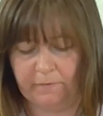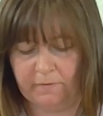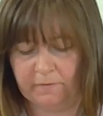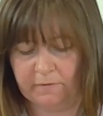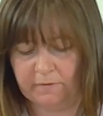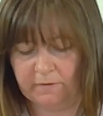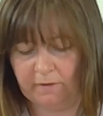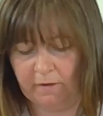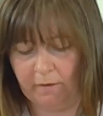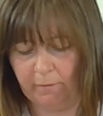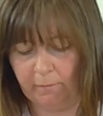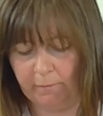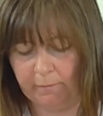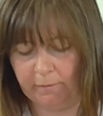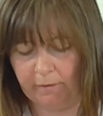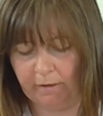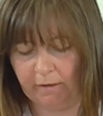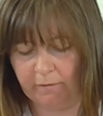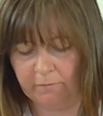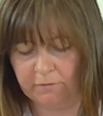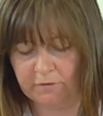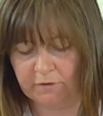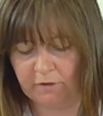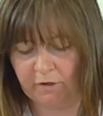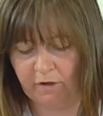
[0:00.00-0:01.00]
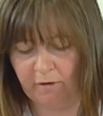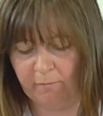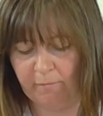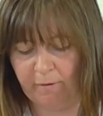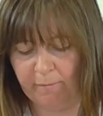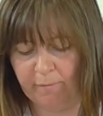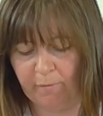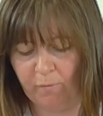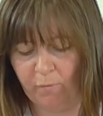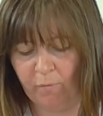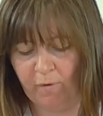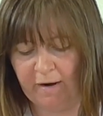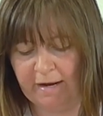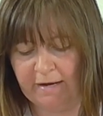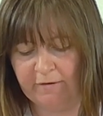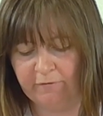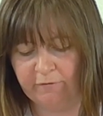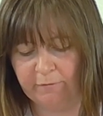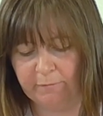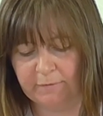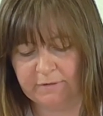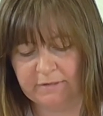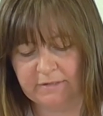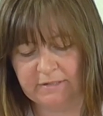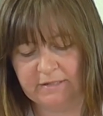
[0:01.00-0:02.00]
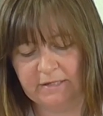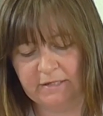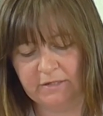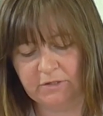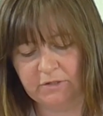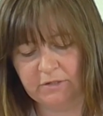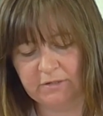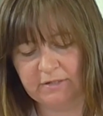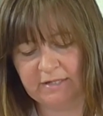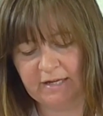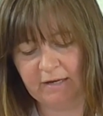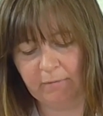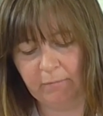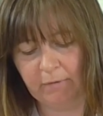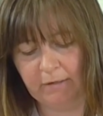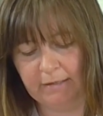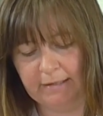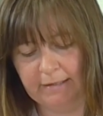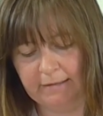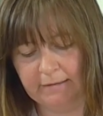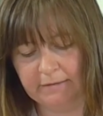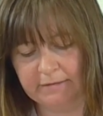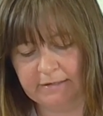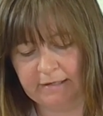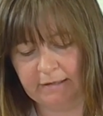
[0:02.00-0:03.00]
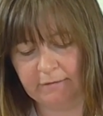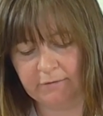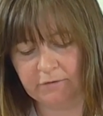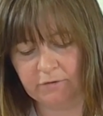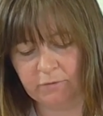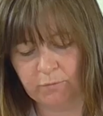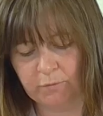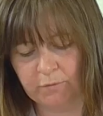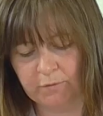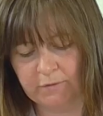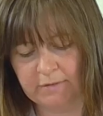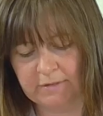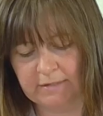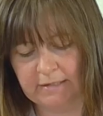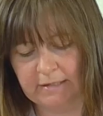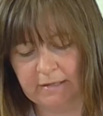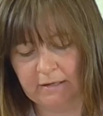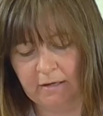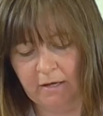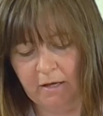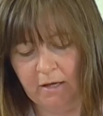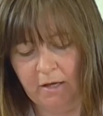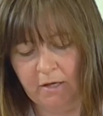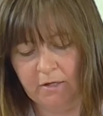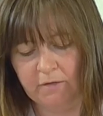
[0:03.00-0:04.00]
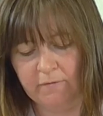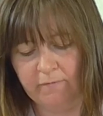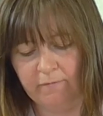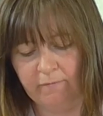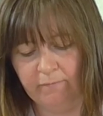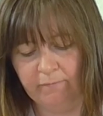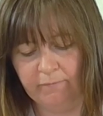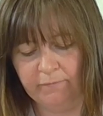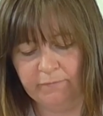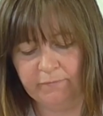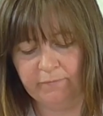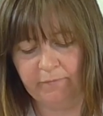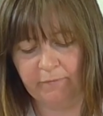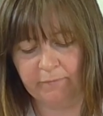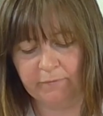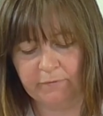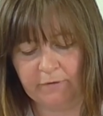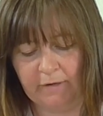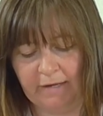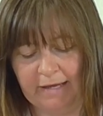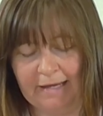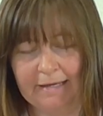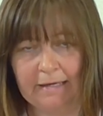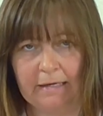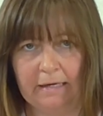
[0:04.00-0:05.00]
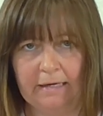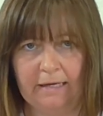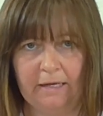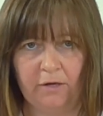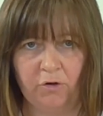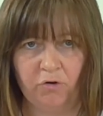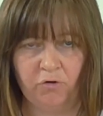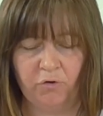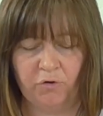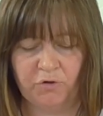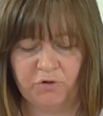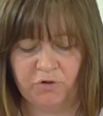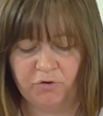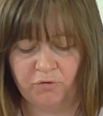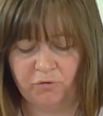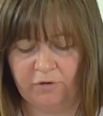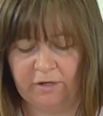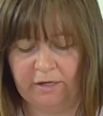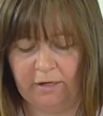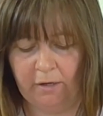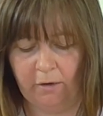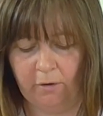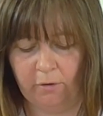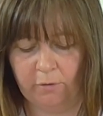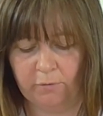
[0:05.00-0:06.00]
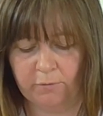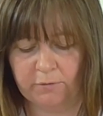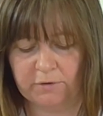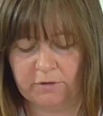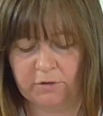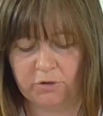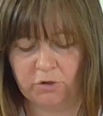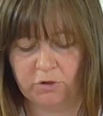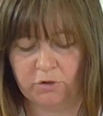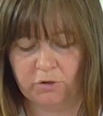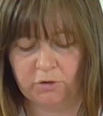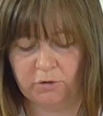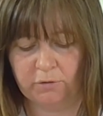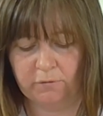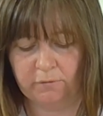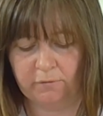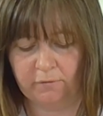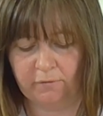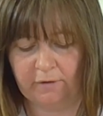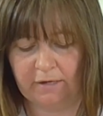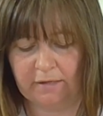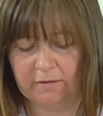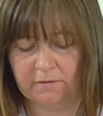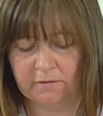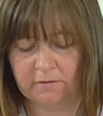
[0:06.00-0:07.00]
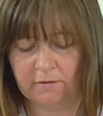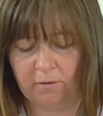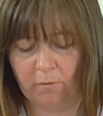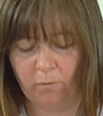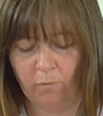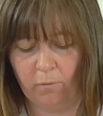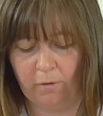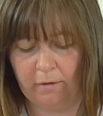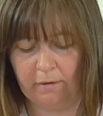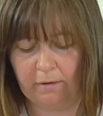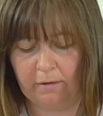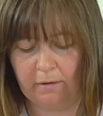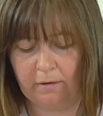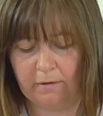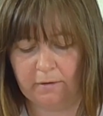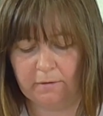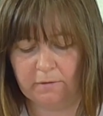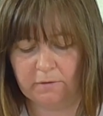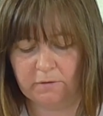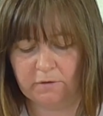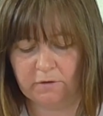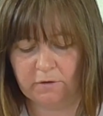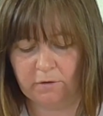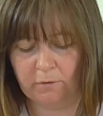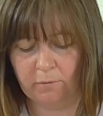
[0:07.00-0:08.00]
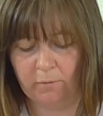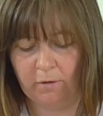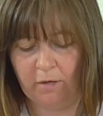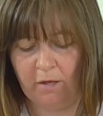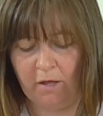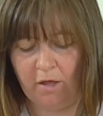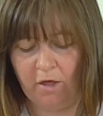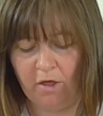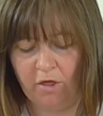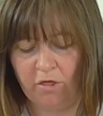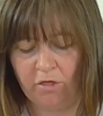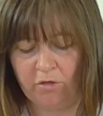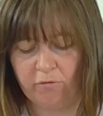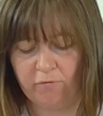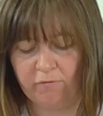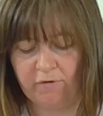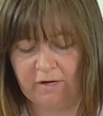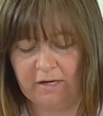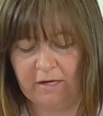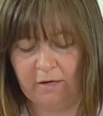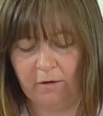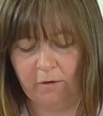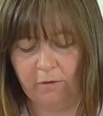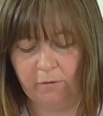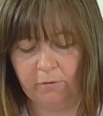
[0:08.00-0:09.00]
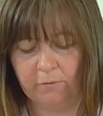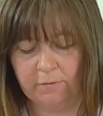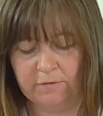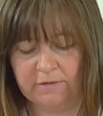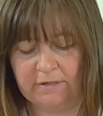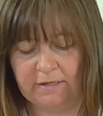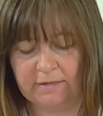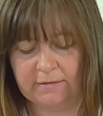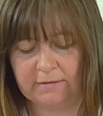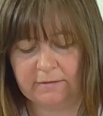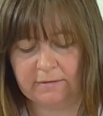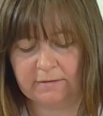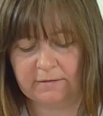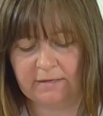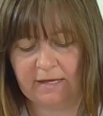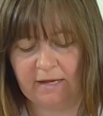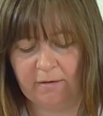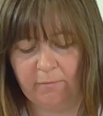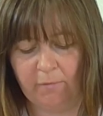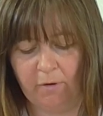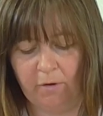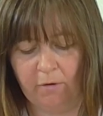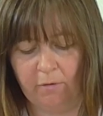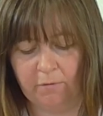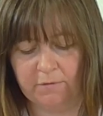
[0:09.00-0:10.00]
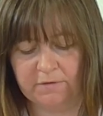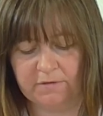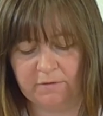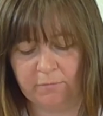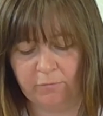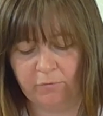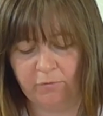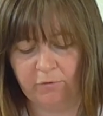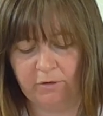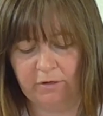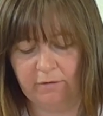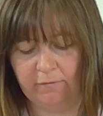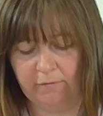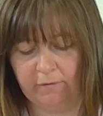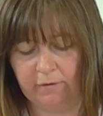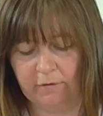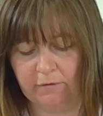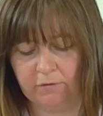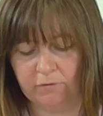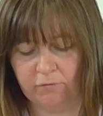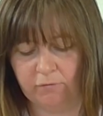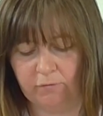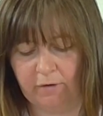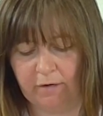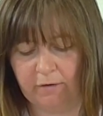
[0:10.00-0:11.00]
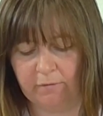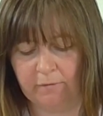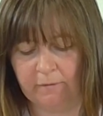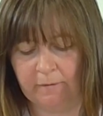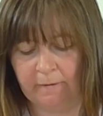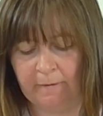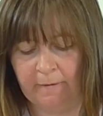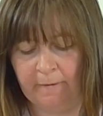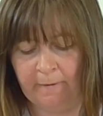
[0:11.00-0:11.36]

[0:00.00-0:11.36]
So I'm going to come up away from the stitch and take my needle down towards it, diagonally across three holes, two threads. So one, two, three holes, that's the same hole as the previous row.